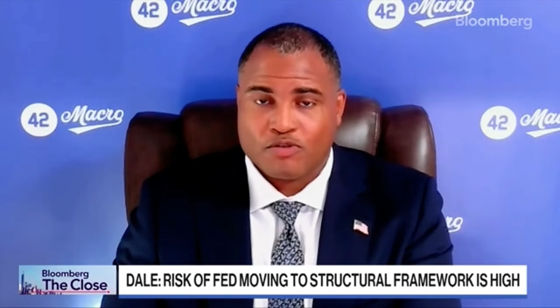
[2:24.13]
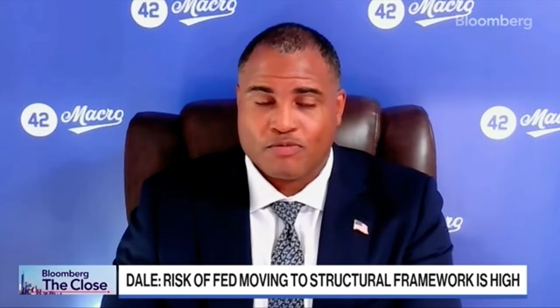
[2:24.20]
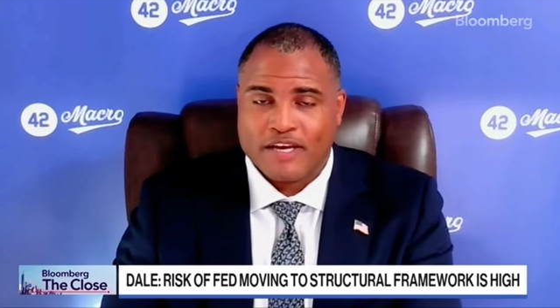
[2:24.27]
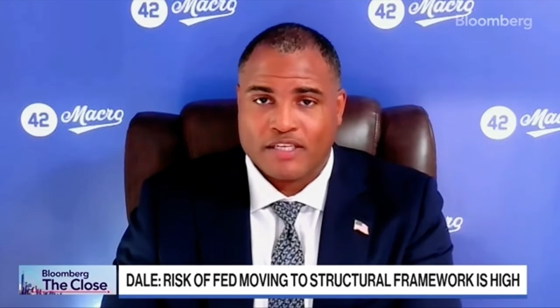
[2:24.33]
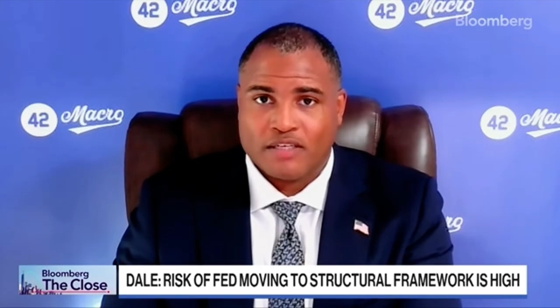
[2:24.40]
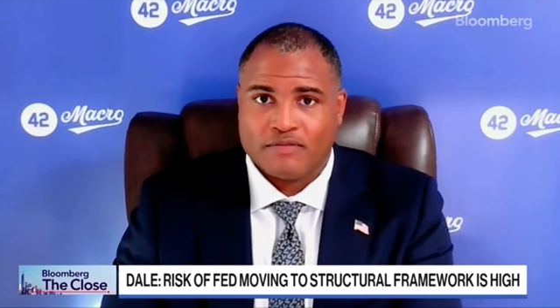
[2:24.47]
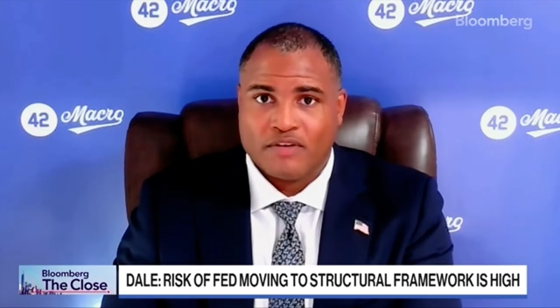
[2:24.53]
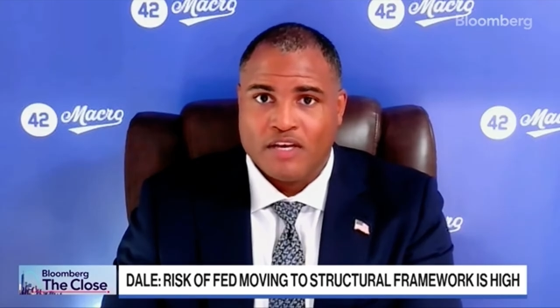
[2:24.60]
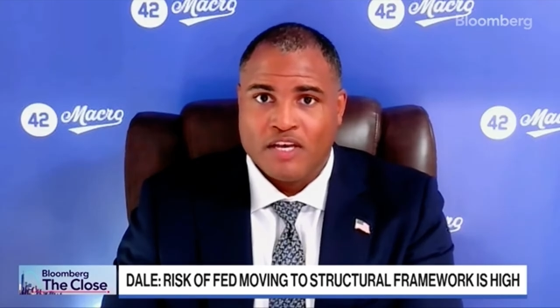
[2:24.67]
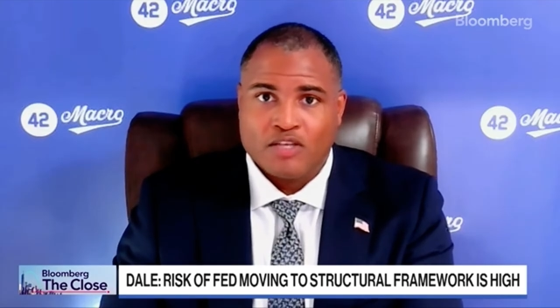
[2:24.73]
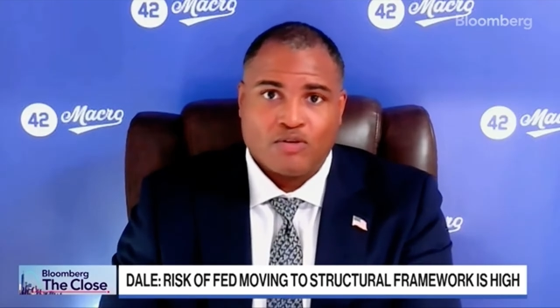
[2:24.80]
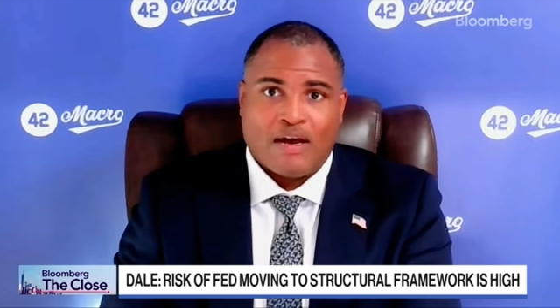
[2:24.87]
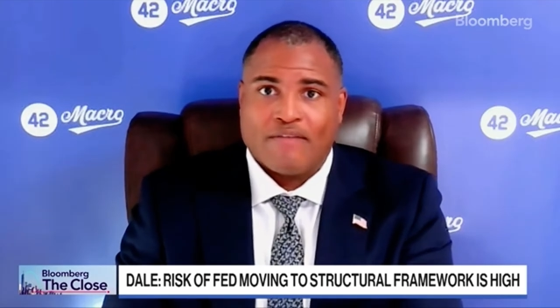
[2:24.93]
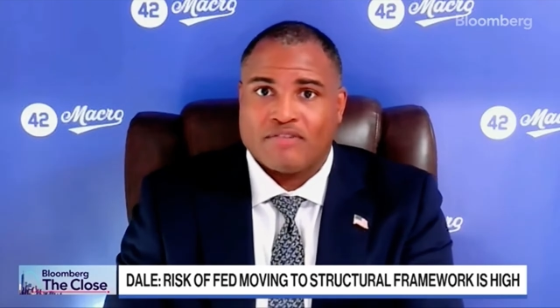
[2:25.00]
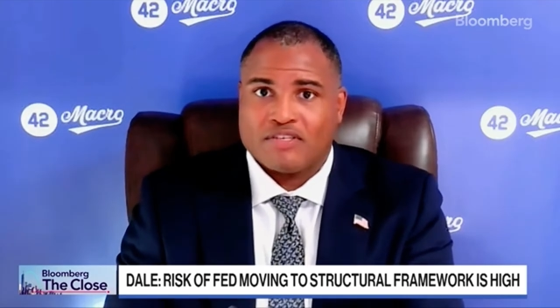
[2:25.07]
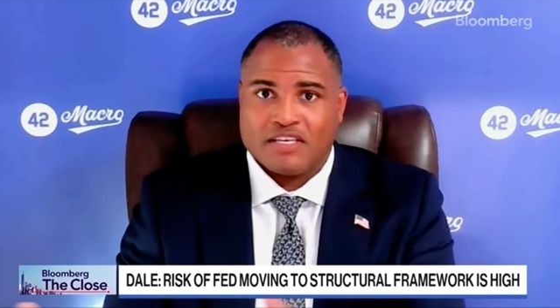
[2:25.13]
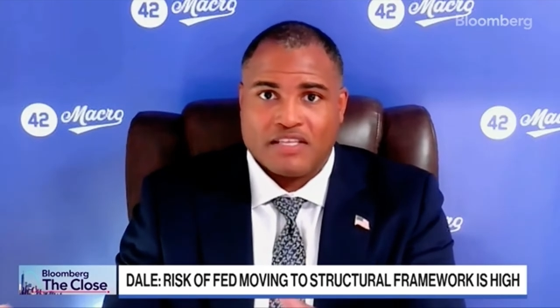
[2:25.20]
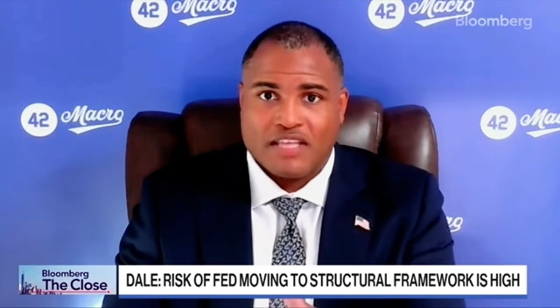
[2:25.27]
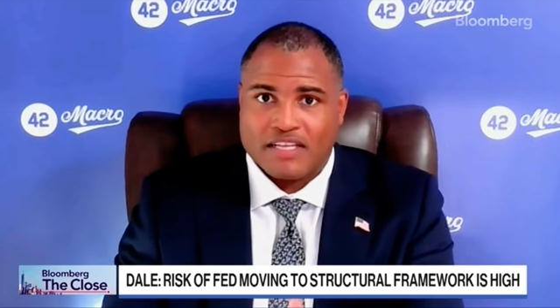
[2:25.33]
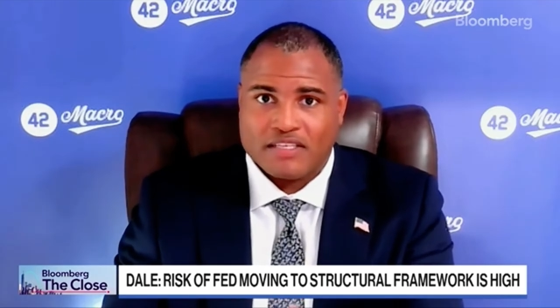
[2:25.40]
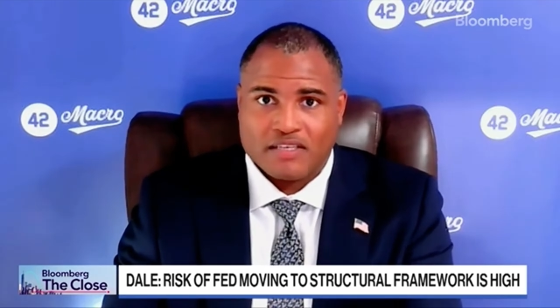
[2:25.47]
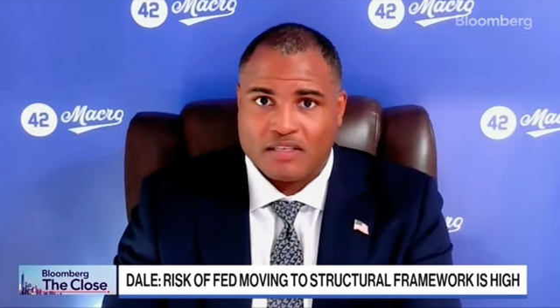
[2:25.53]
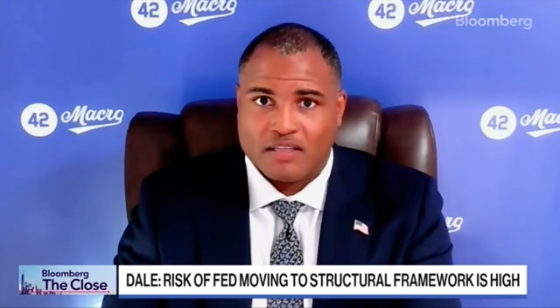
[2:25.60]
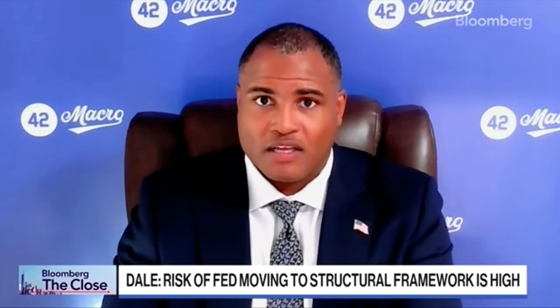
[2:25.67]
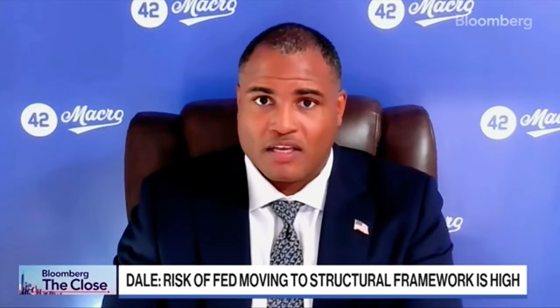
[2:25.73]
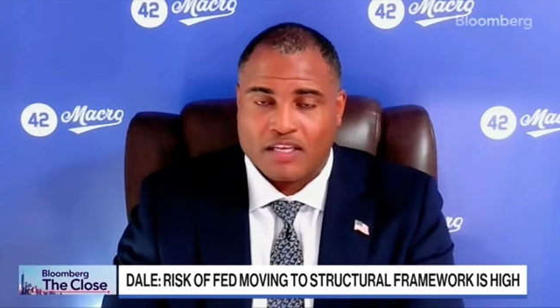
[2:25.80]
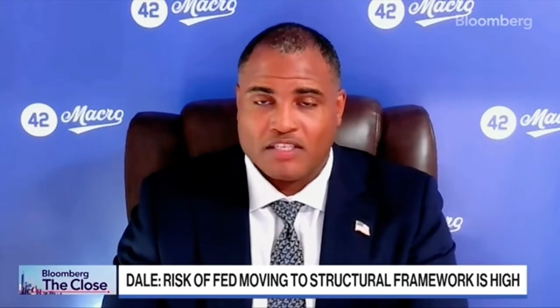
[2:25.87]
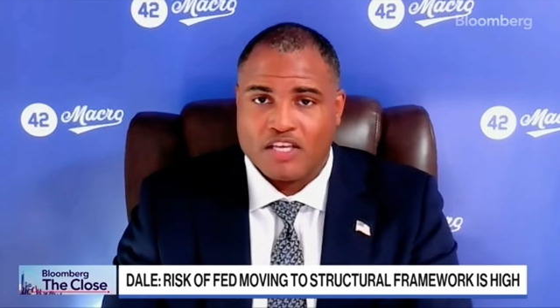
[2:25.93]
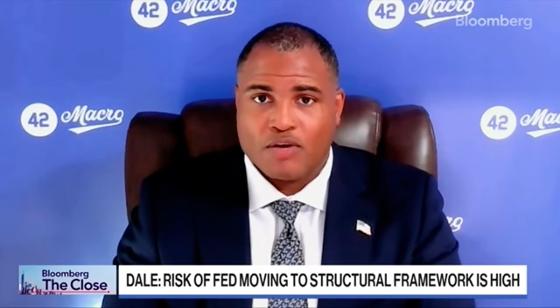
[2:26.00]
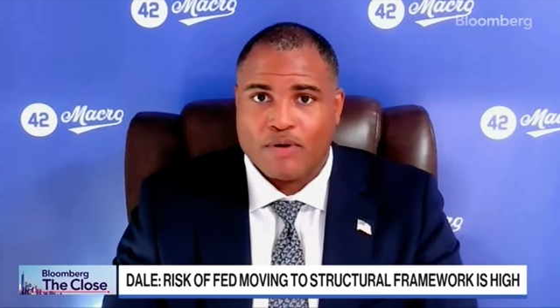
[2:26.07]
perspective. So obviously that's a
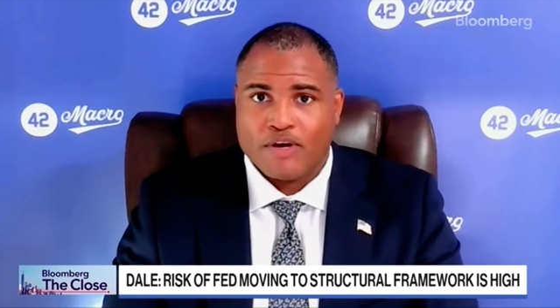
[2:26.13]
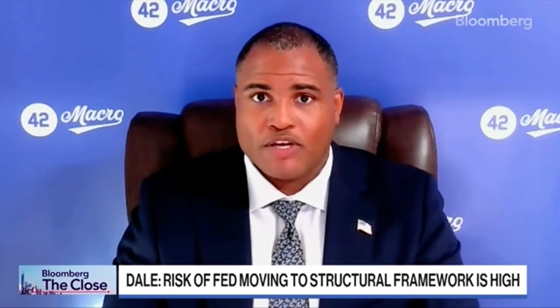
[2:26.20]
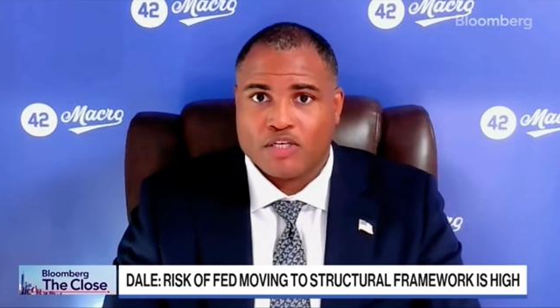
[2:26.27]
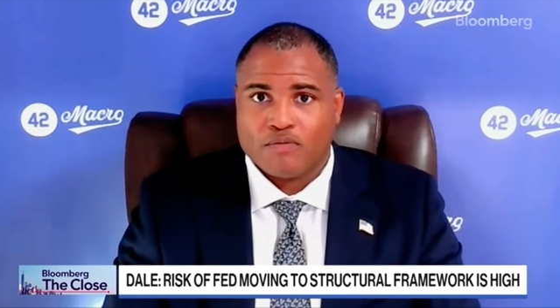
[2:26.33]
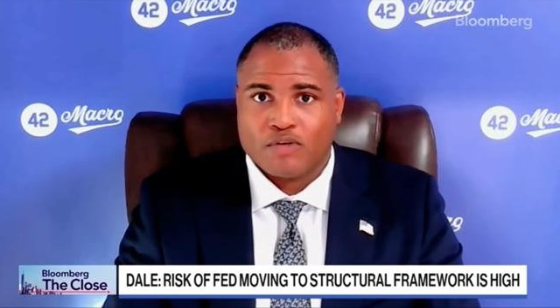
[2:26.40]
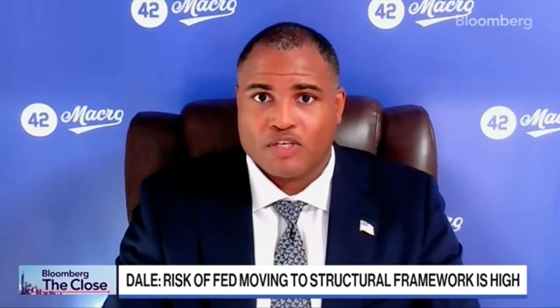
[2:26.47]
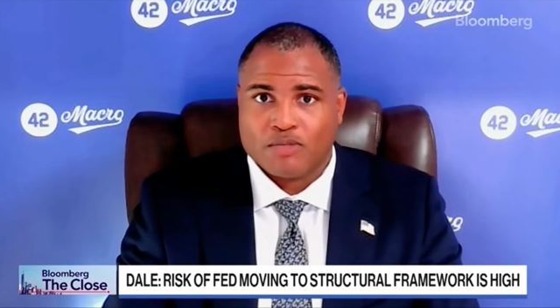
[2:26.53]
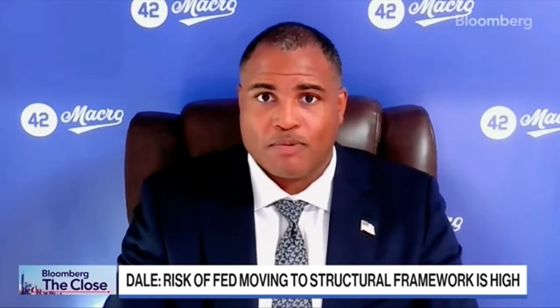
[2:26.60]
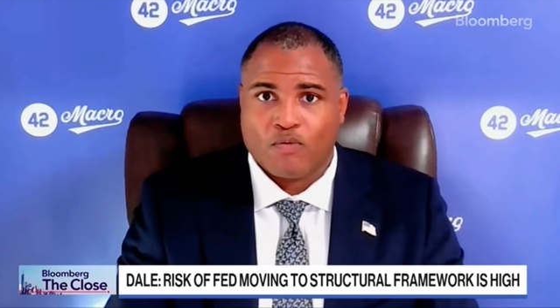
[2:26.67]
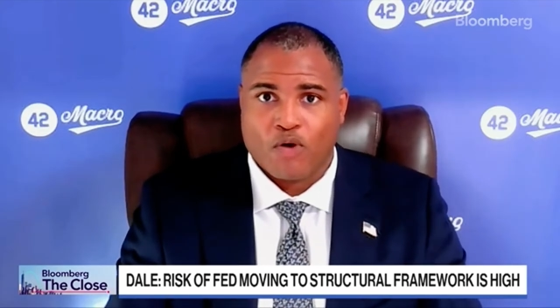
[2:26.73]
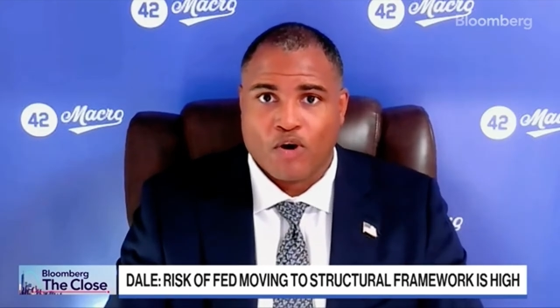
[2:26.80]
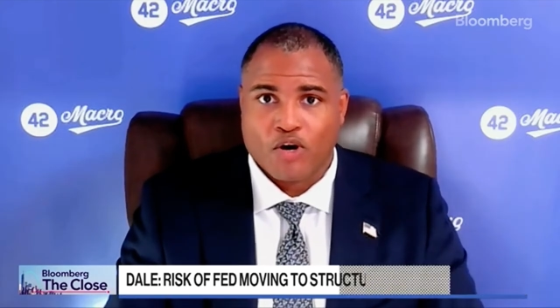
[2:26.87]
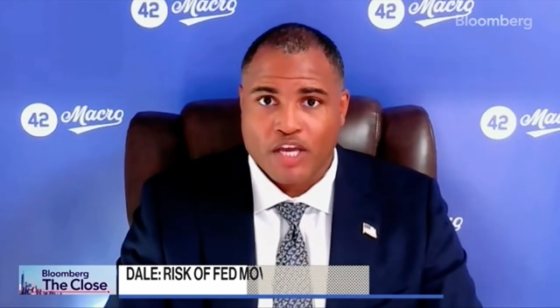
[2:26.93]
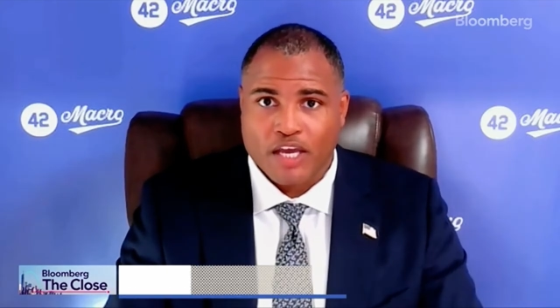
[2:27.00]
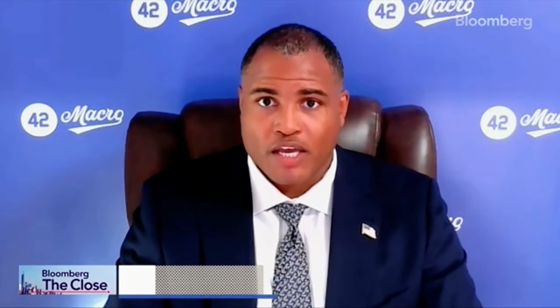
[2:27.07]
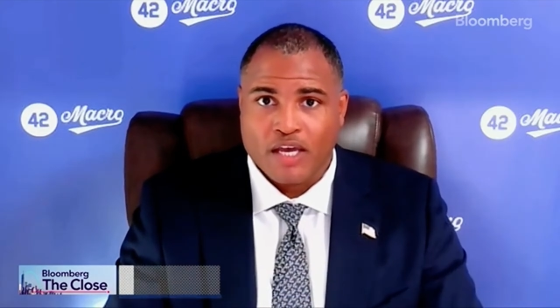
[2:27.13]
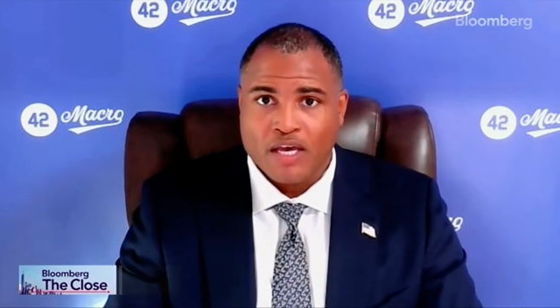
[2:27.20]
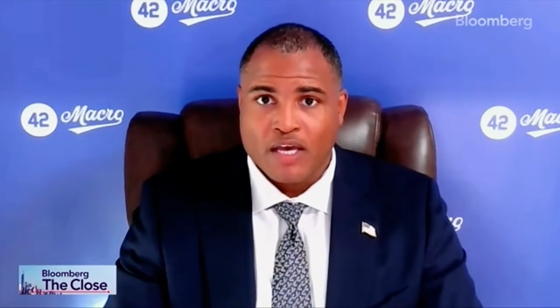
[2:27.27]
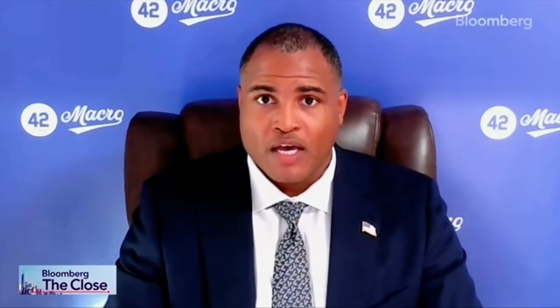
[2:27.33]
continuation of what's been working.